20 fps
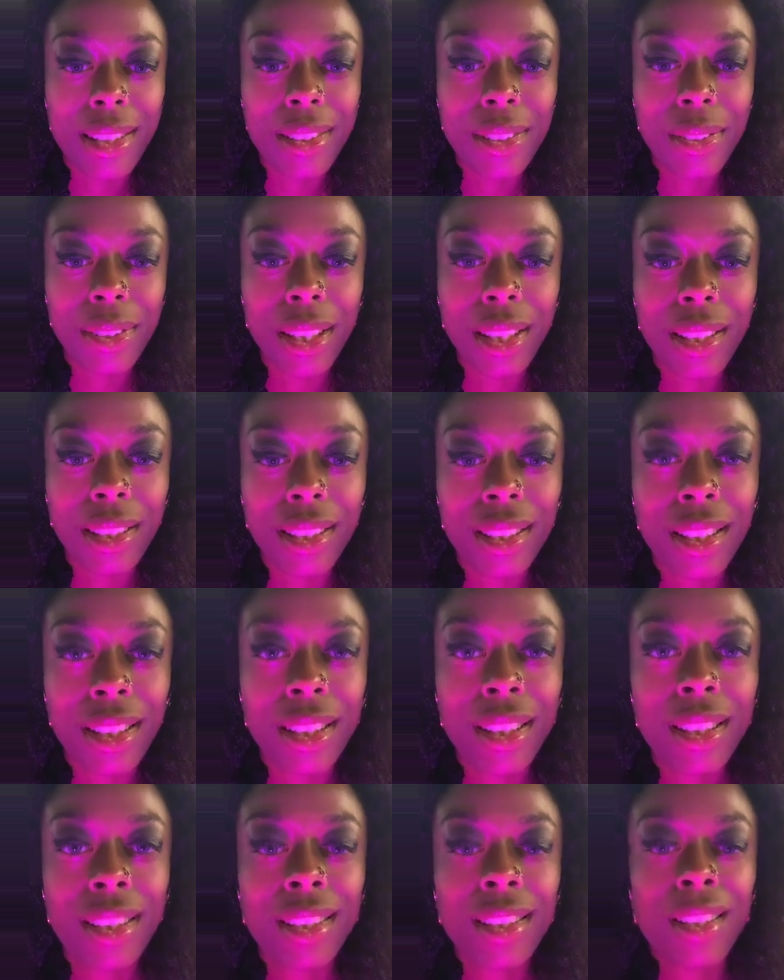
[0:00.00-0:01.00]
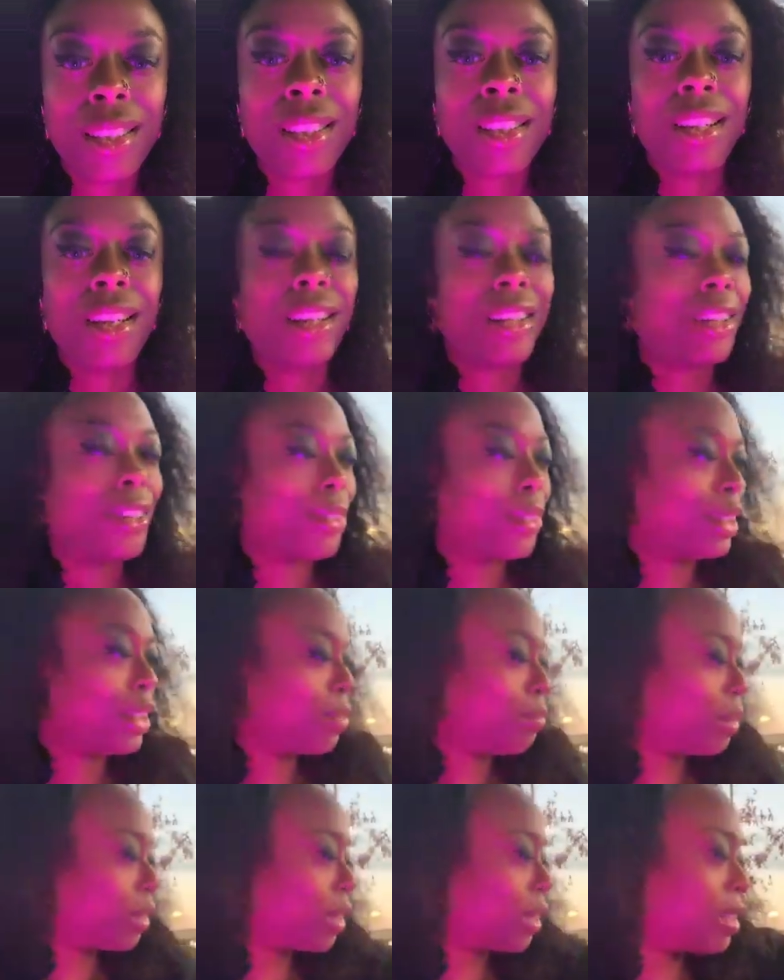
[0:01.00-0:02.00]
though I do get
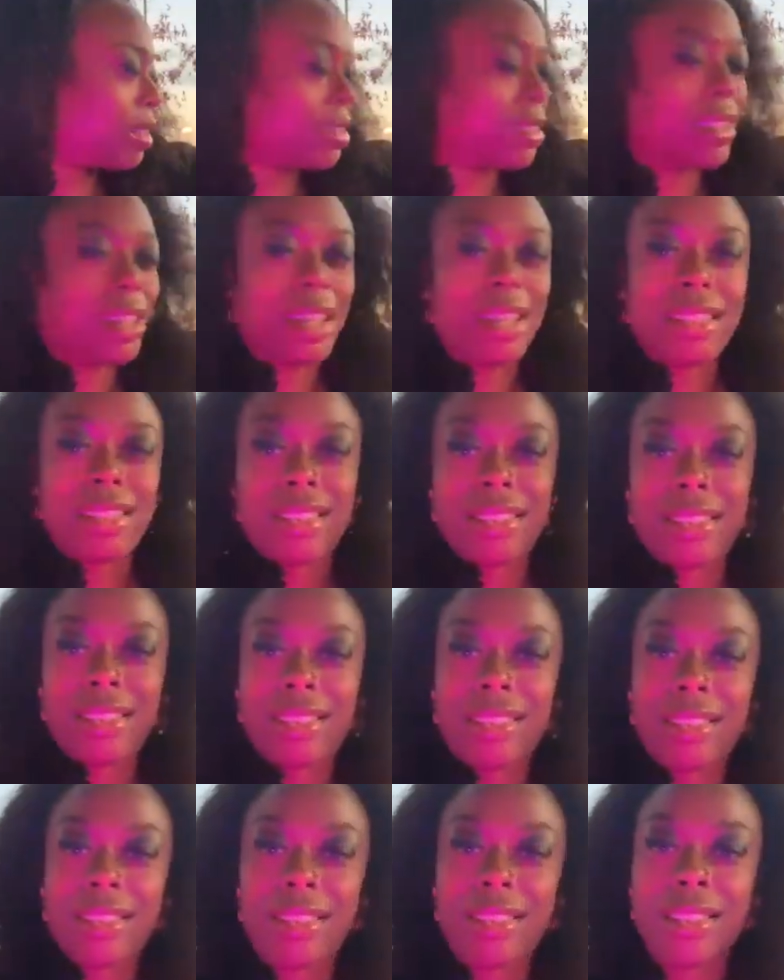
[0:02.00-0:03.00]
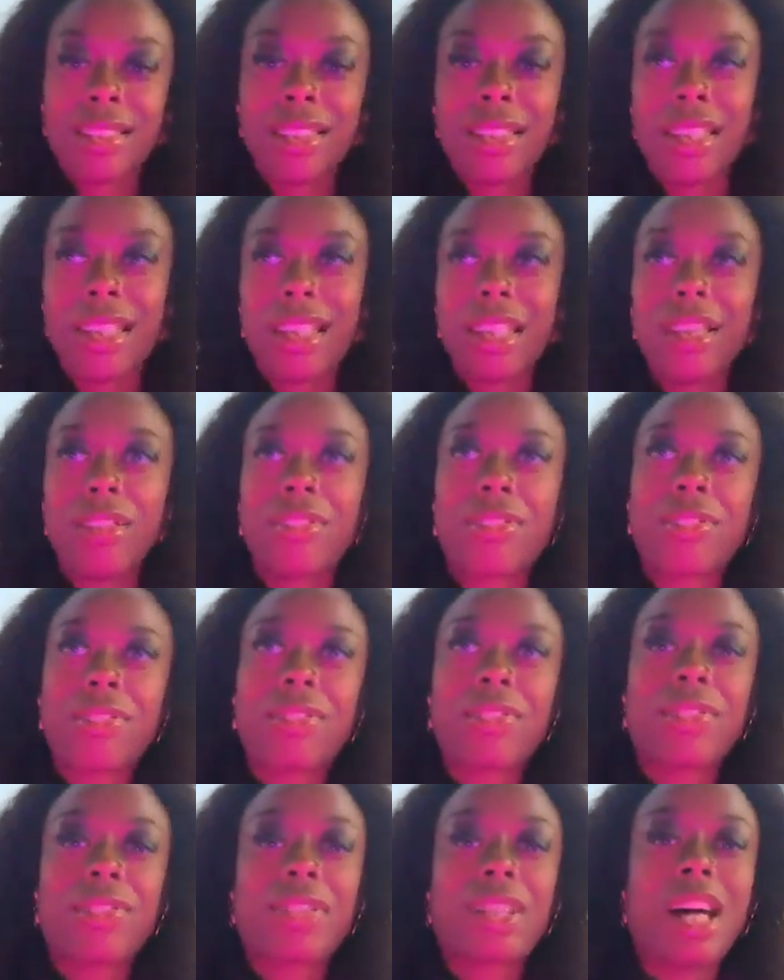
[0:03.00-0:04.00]
annoyed because, yes, if
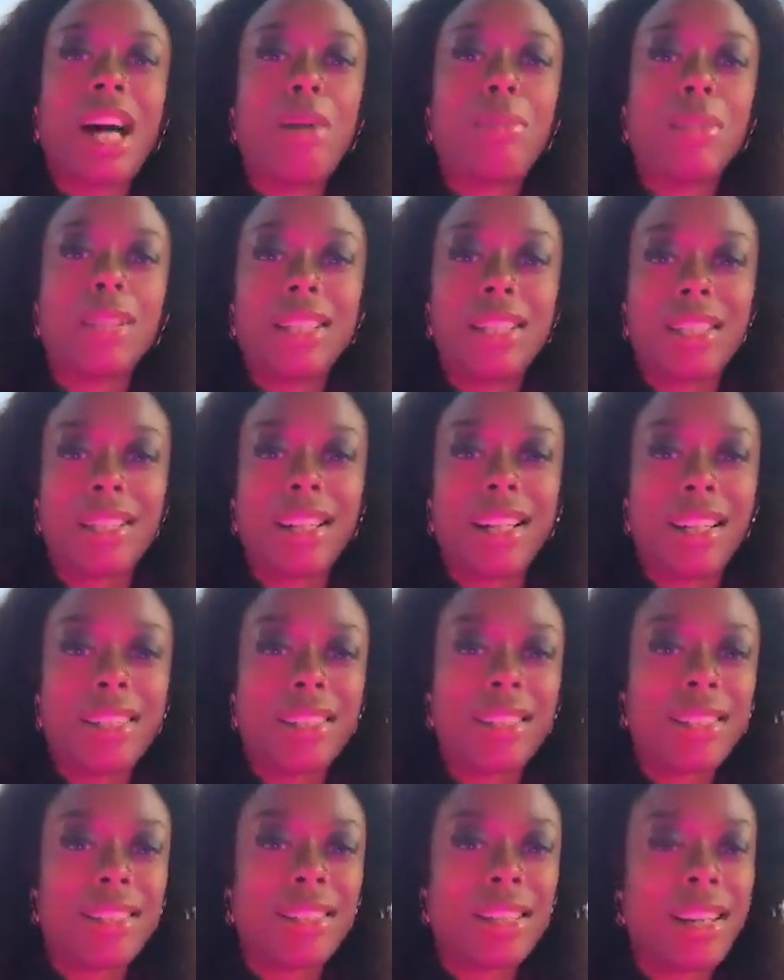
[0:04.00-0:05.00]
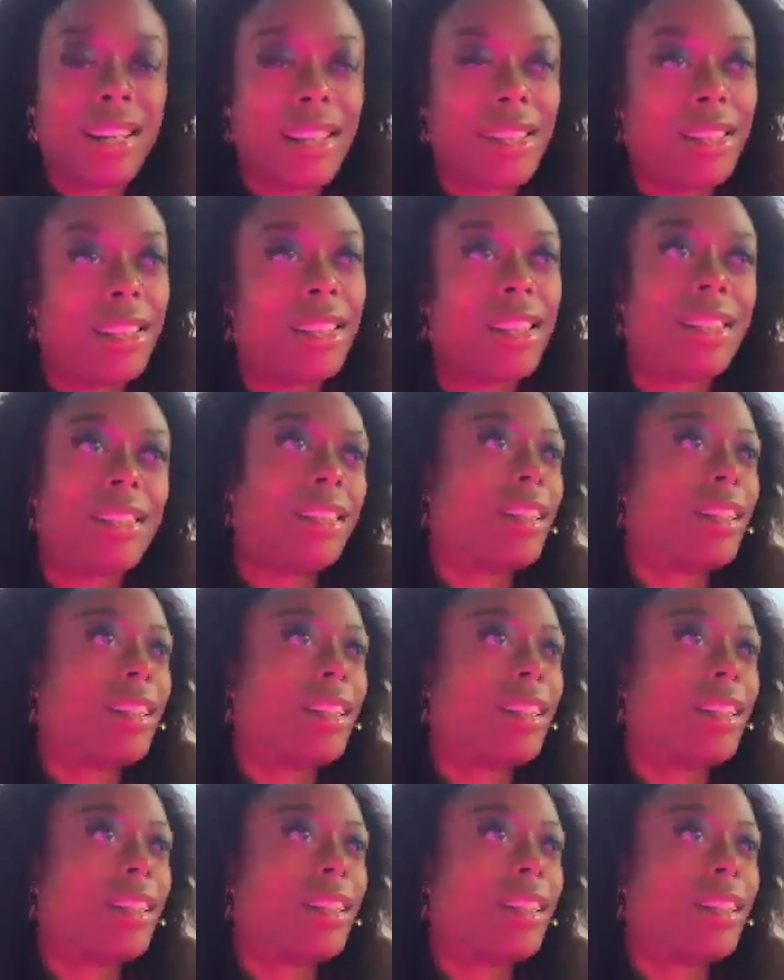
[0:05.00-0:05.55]
Kamala's loss has taught us